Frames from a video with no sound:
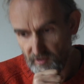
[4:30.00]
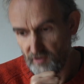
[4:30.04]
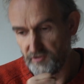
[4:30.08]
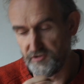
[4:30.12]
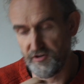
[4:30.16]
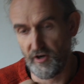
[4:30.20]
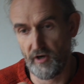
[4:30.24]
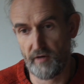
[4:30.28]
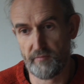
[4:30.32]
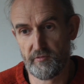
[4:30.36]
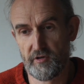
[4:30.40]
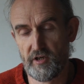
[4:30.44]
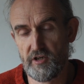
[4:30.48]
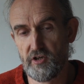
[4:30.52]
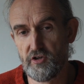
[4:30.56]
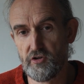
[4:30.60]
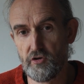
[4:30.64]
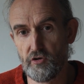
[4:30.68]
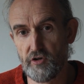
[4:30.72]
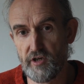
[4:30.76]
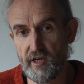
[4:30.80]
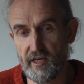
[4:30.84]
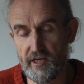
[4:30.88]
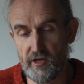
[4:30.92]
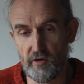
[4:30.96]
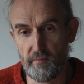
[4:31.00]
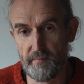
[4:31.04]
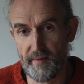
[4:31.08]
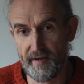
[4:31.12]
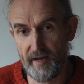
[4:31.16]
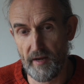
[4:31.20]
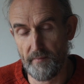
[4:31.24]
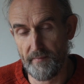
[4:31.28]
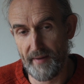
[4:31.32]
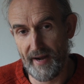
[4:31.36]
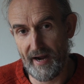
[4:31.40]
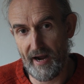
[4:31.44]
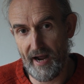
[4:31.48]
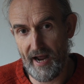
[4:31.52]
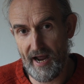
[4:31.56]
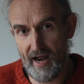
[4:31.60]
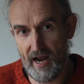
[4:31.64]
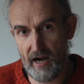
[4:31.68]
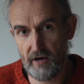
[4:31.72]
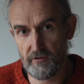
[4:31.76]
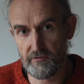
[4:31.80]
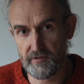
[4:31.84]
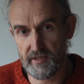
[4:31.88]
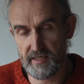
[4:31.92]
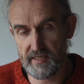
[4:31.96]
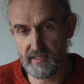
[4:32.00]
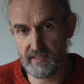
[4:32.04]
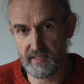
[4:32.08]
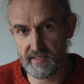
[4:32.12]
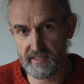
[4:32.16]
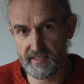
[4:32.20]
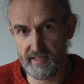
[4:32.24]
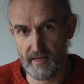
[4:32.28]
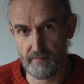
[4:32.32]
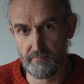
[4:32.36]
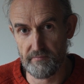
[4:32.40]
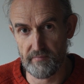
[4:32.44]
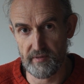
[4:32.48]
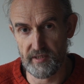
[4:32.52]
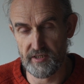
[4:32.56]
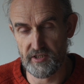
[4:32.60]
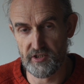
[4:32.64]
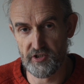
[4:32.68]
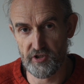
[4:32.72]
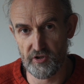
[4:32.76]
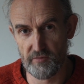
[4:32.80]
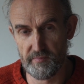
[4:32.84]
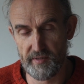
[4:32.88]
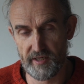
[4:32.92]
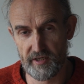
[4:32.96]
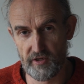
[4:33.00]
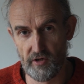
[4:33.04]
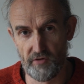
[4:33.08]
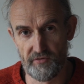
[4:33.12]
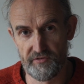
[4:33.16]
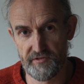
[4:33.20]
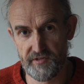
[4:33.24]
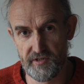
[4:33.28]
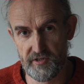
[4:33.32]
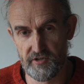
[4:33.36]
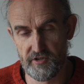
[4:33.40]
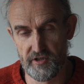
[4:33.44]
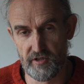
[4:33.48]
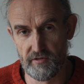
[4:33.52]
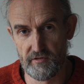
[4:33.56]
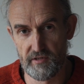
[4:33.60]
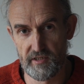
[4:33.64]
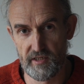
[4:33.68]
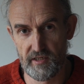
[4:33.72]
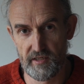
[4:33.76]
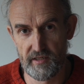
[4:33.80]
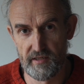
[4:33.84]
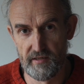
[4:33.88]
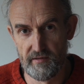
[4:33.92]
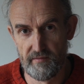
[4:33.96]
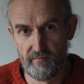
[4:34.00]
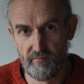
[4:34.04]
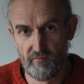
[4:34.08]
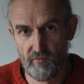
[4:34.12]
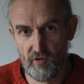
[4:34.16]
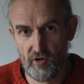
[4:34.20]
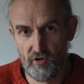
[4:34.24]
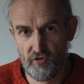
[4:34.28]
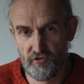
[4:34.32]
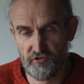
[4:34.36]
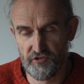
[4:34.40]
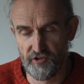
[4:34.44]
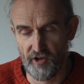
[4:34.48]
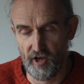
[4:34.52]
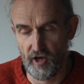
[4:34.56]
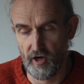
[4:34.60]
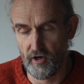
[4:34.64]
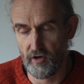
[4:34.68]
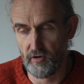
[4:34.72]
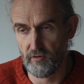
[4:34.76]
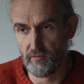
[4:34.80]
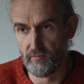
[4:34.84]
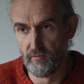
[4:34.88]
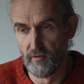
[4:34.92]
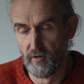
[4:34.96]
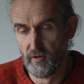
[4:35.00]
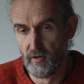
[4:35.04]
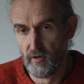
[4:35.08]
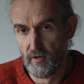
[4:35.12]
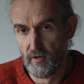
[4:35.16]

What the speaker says: So I'm going to talk a little bit about how these assemblies should be constituted. So